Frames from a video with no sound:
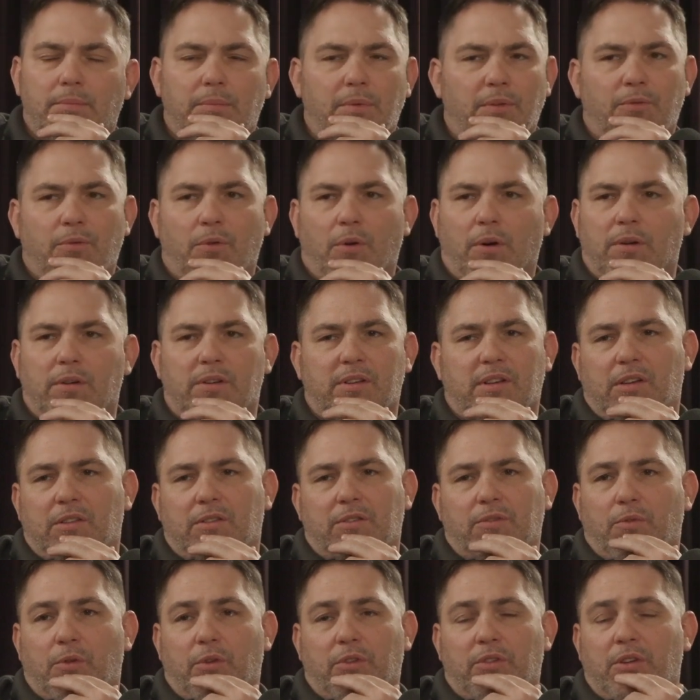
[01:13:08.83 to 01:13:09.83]
before, because I
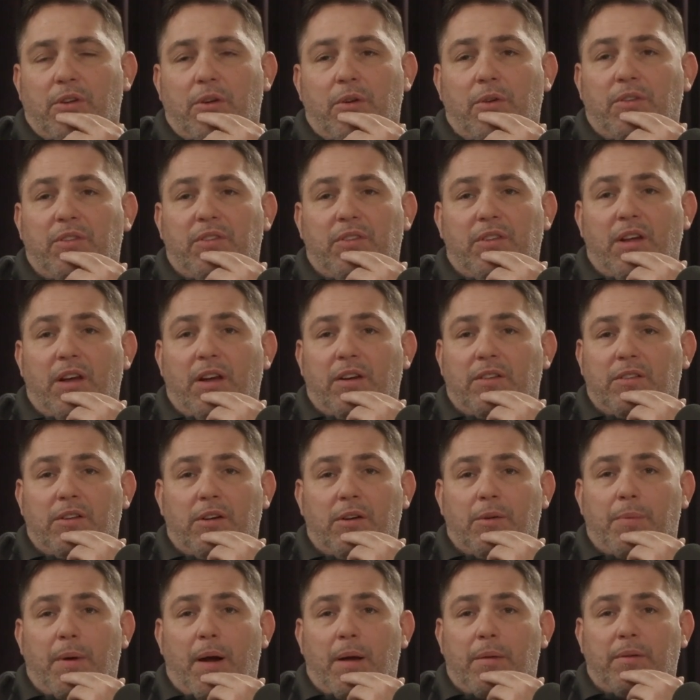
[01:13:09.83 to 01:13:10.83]
was divorced in 06, so
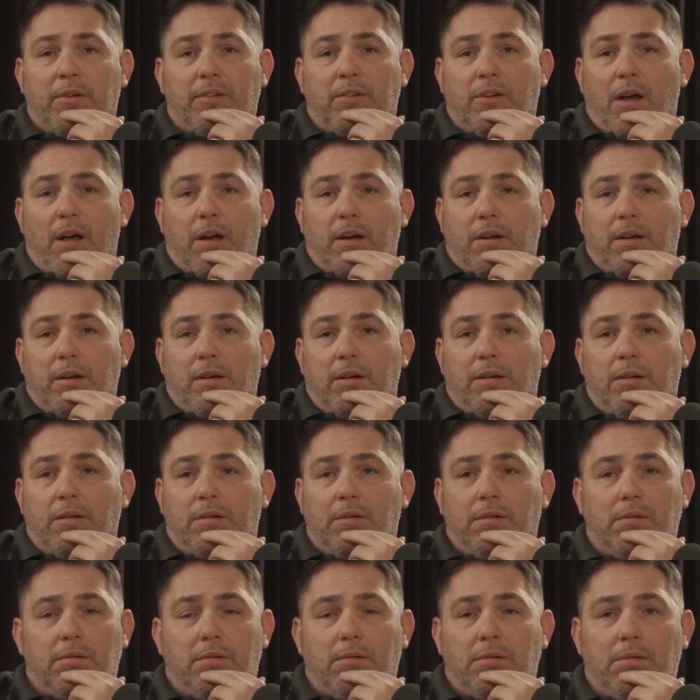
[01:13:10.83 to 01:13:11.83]
you're probably talking
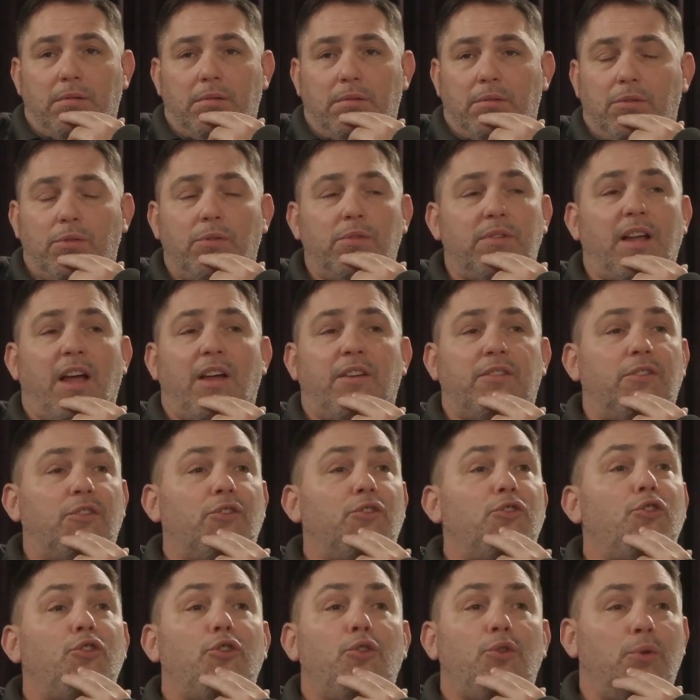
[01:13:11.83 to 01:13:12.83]

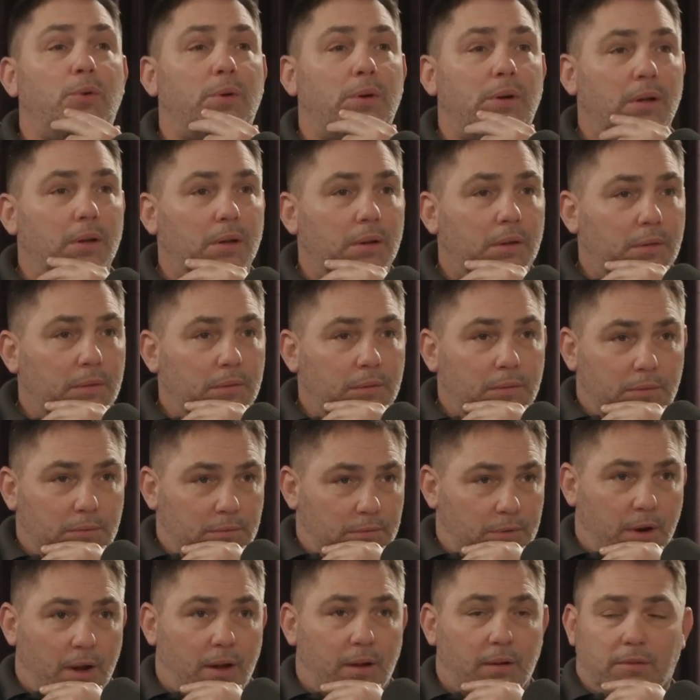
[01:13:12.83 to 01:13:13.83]
2002,
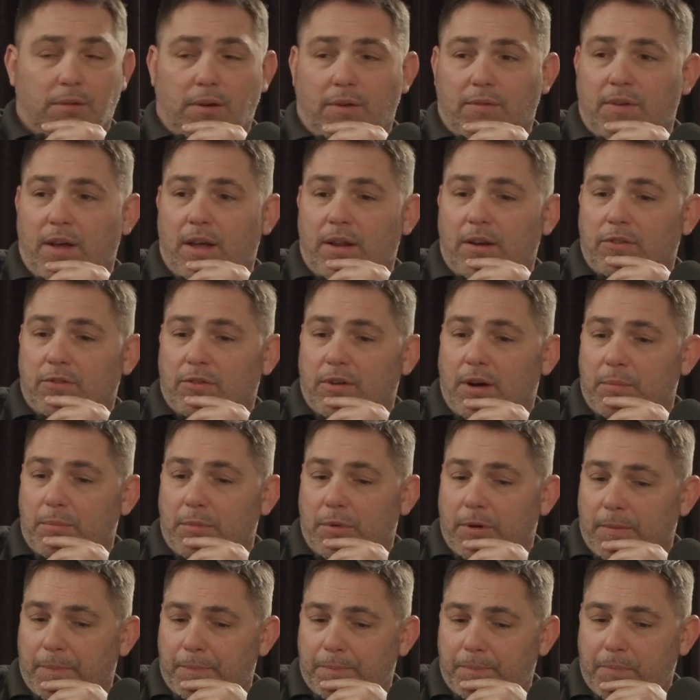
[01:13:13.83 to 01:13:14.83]
right? So I've got a
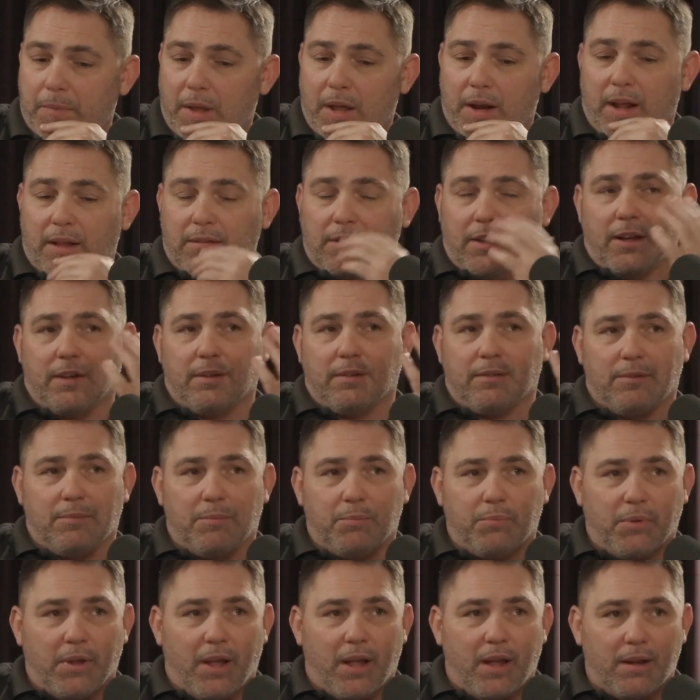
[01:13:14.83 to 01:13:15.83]
treadmill, and I like
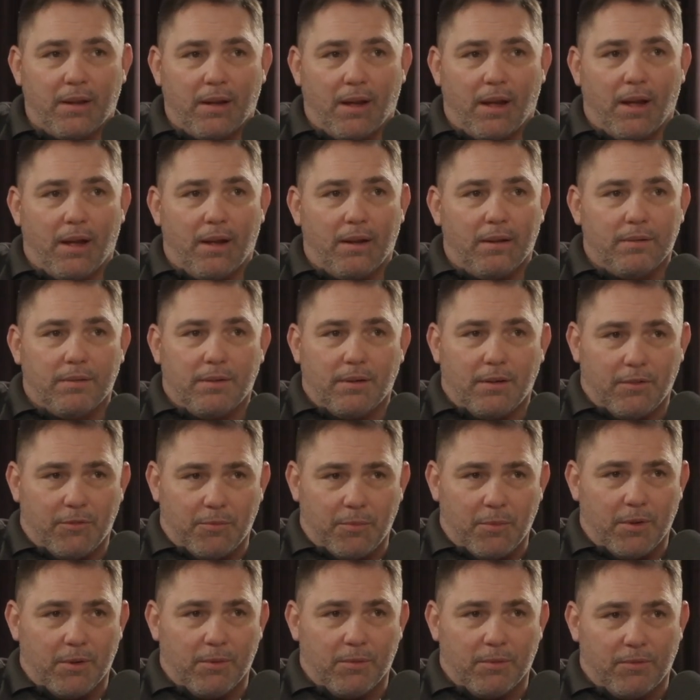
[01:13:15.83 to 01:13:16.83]
playing. You
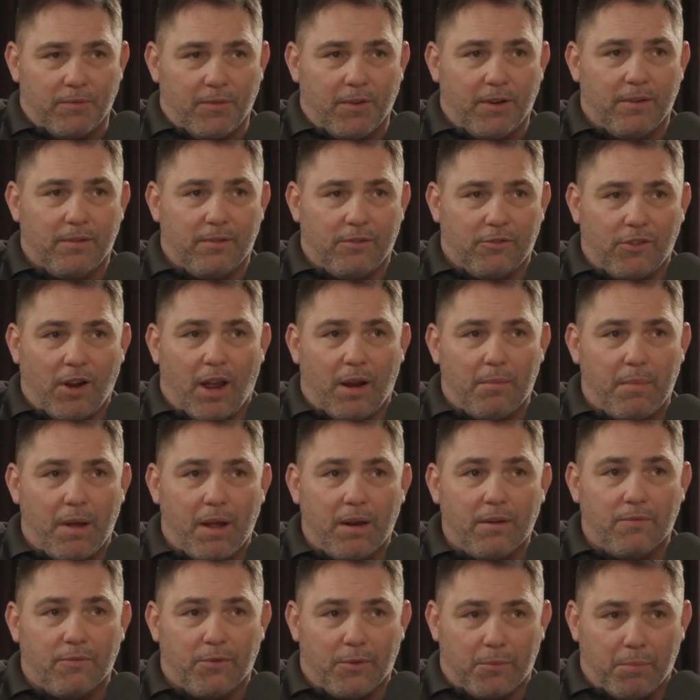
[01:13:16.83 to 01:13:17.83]
familiar with John
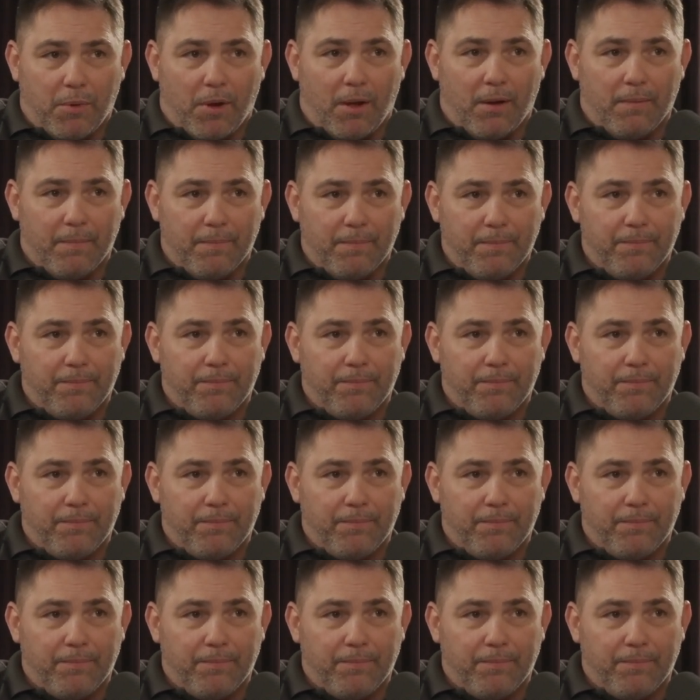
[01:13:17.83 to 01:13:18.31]
Madden football?